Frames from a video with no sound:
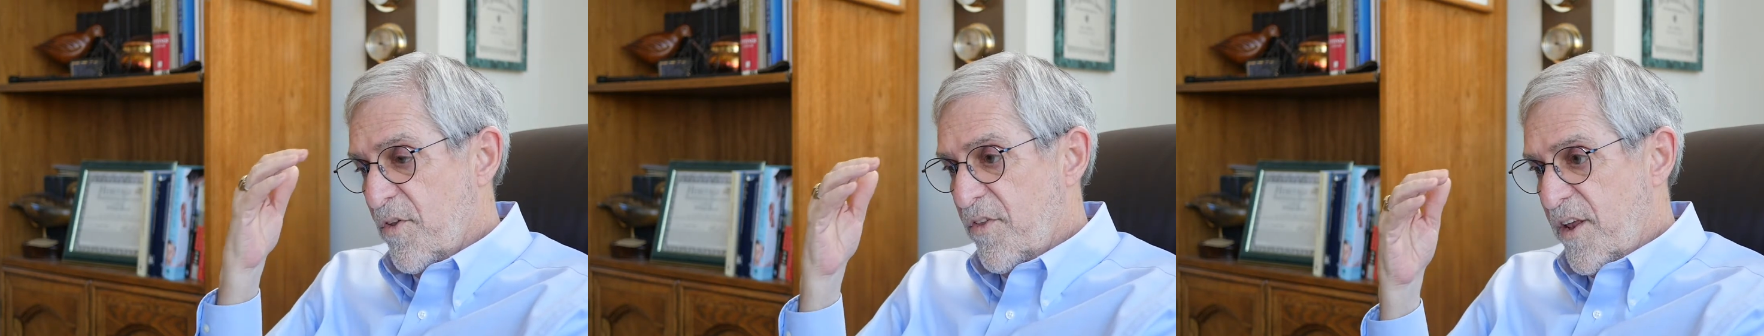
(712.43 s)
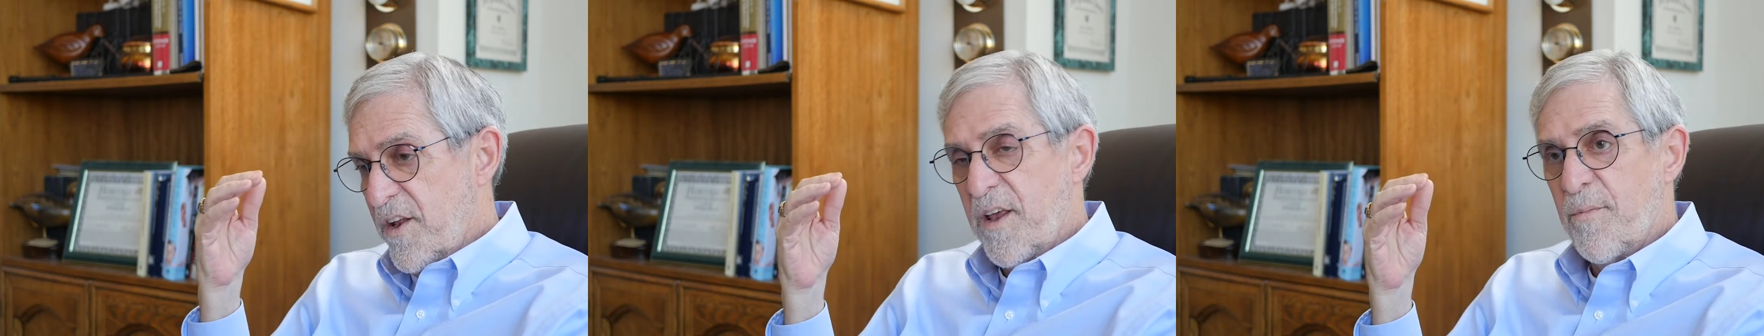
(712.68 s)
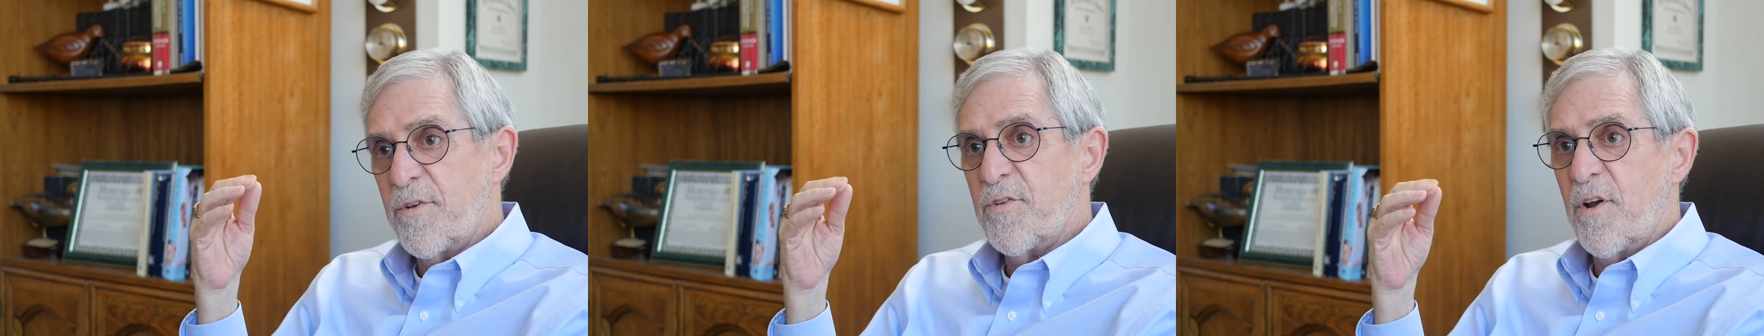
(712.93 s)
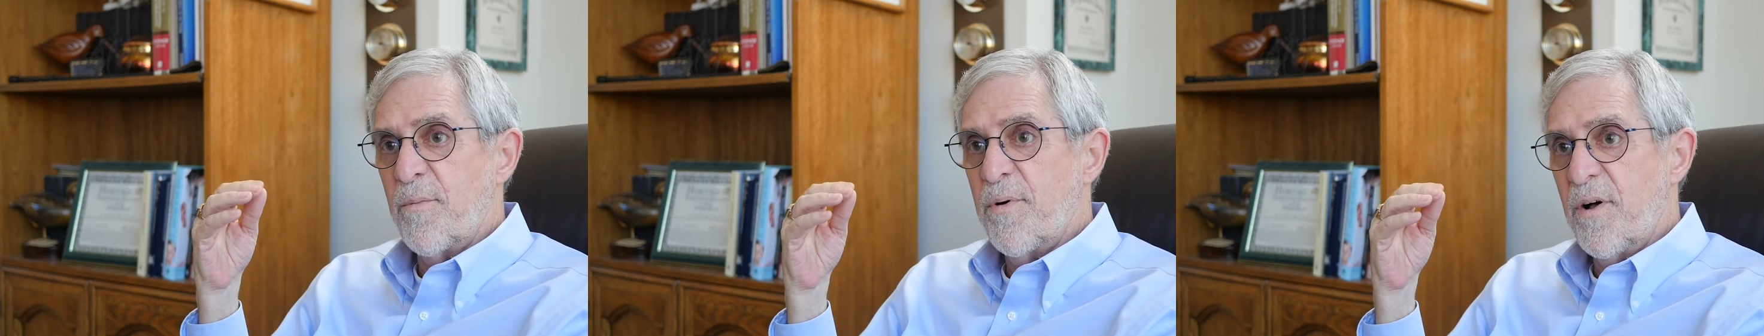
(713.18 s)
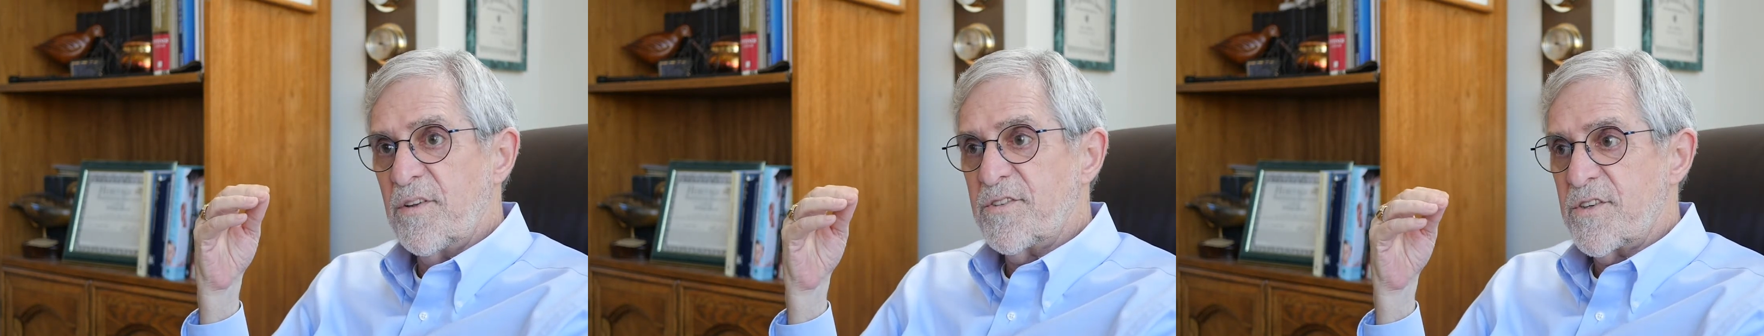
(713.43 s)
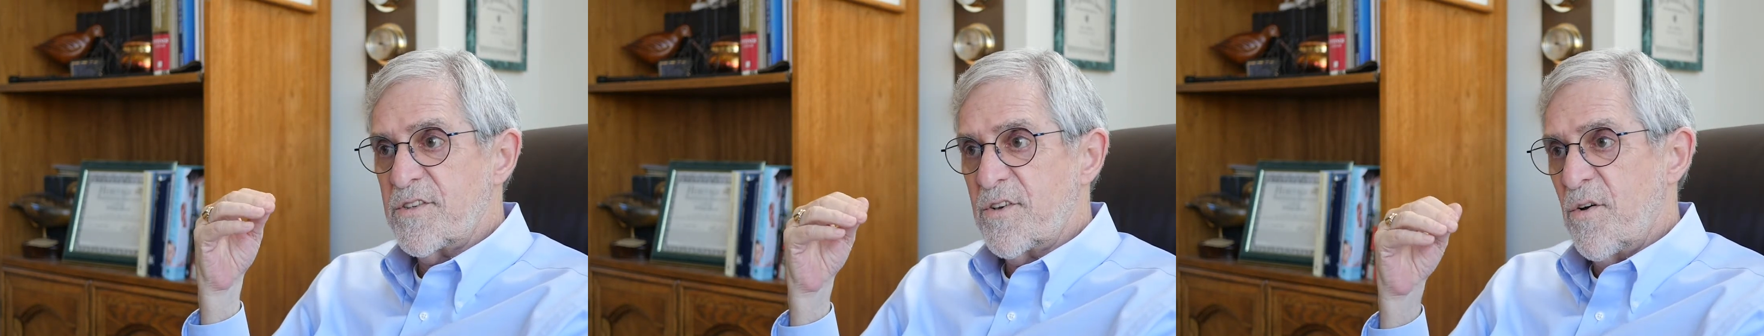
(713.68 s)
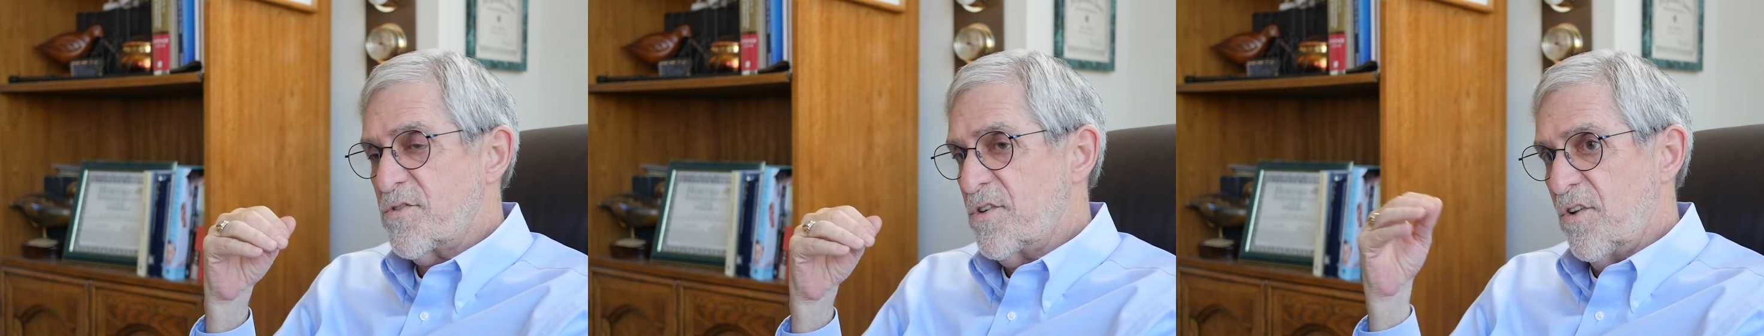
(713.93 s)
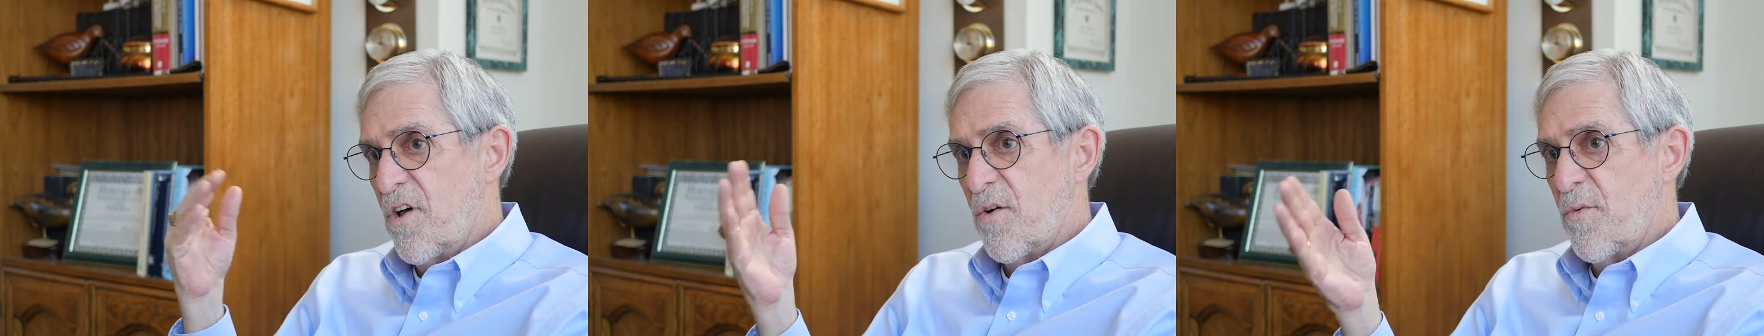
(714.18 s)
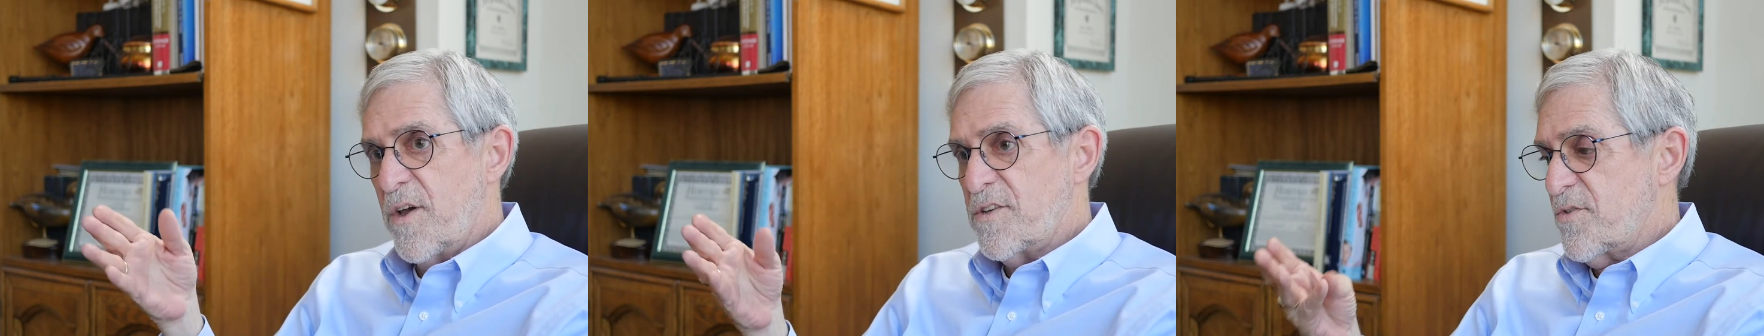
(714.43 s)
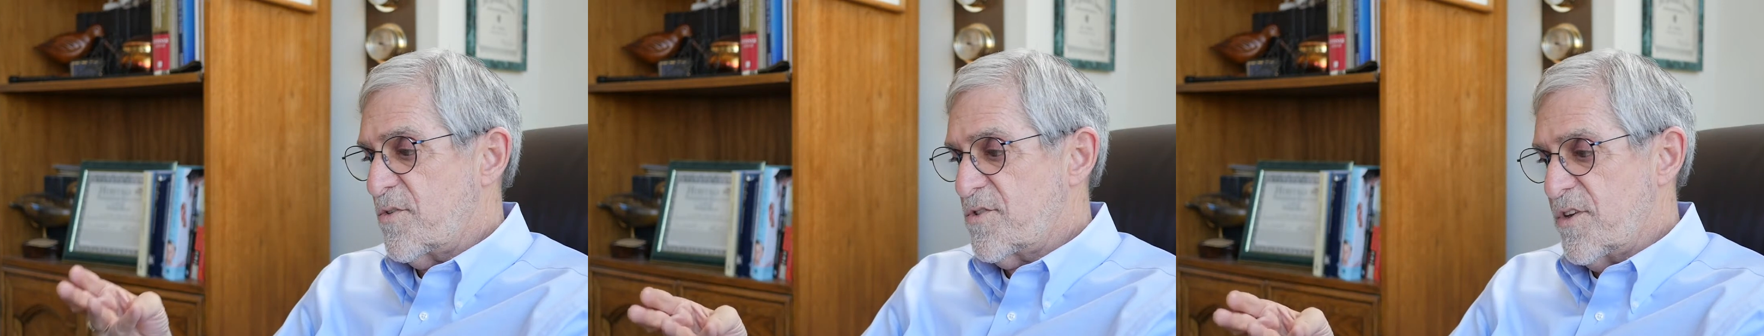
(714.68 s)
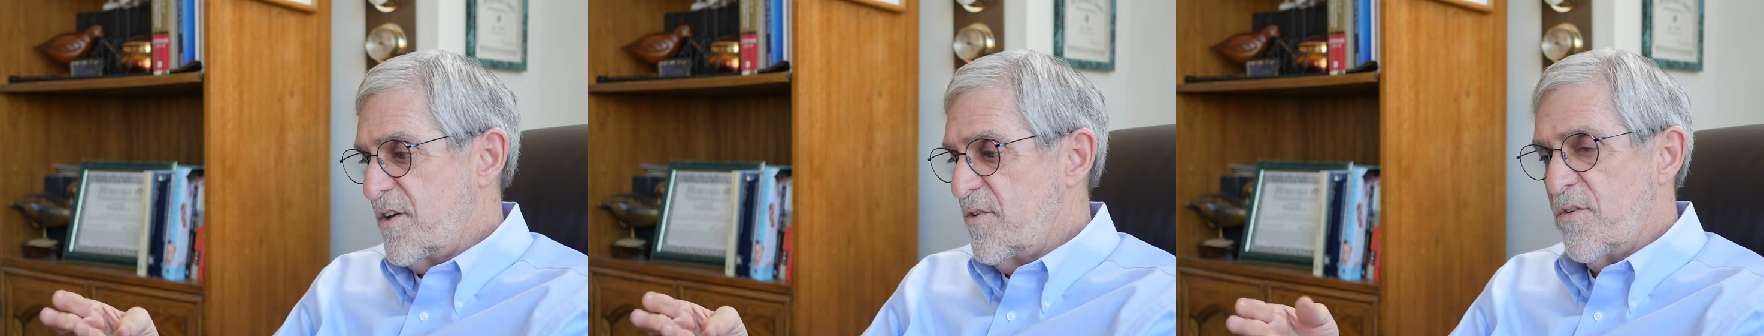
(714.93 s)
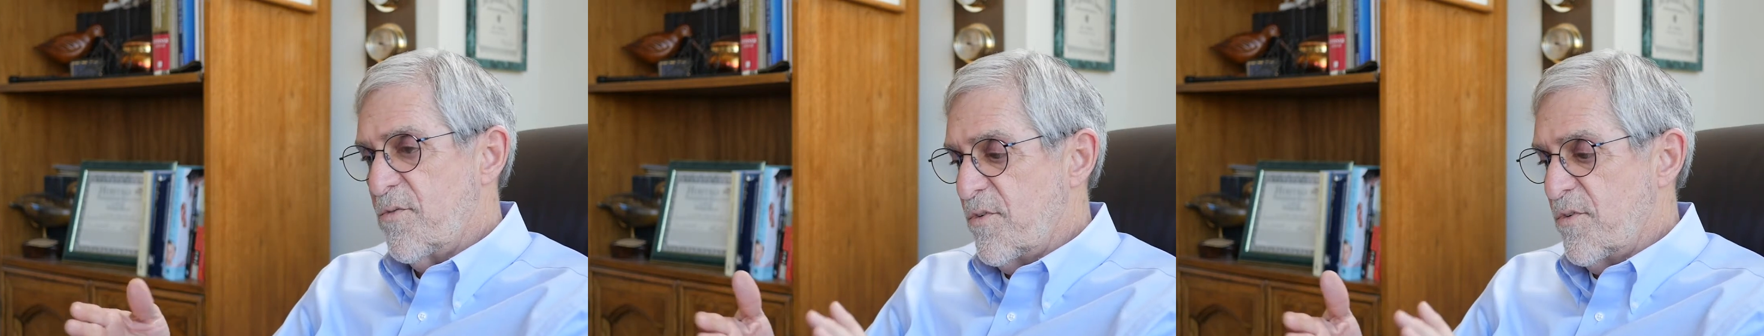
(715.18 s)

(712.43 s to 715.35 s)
with inhibitory pulses, goes a long way towards